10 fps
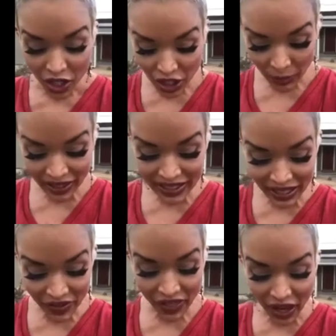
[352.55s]
she made
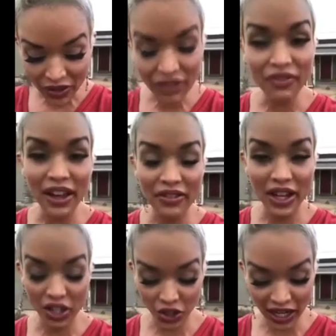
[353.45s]

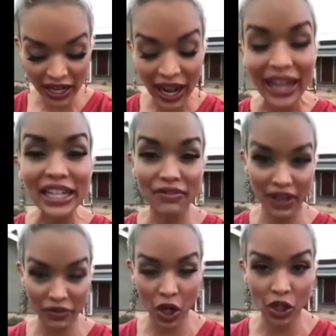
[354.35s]

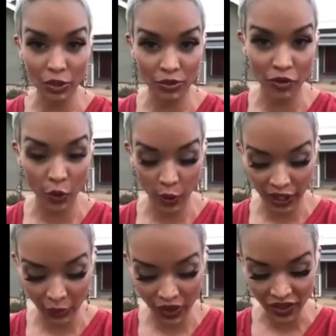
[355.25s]
$7,595 before
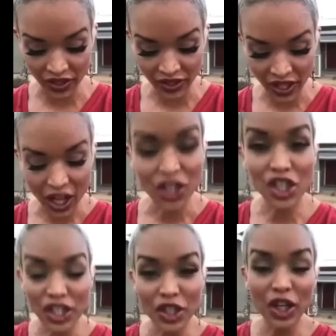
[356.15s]
working with us.
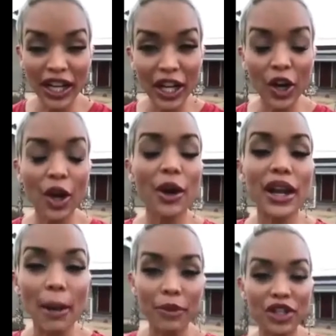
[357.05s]
Just turning in her
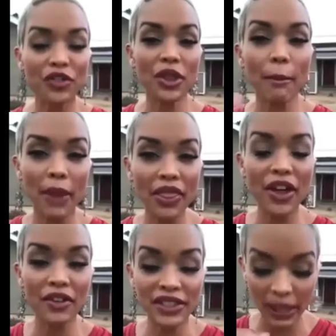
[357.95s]
numbers for the
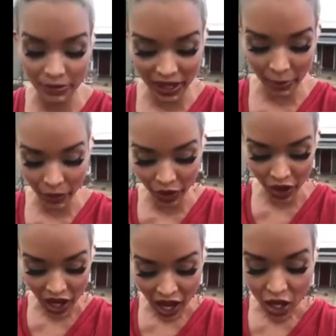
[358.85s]
month of
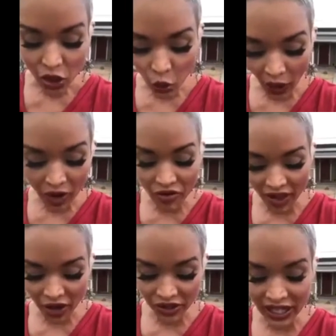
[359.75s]
September,
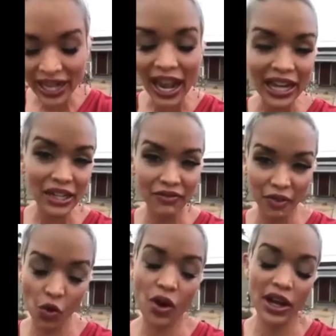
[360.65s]

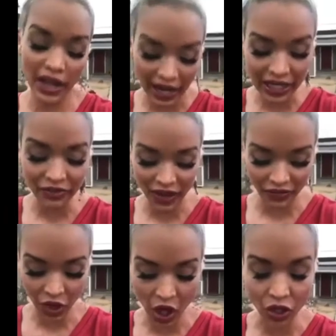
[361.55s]

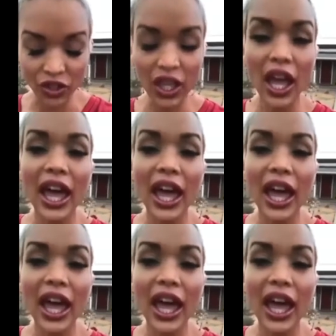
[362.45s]
$12,095,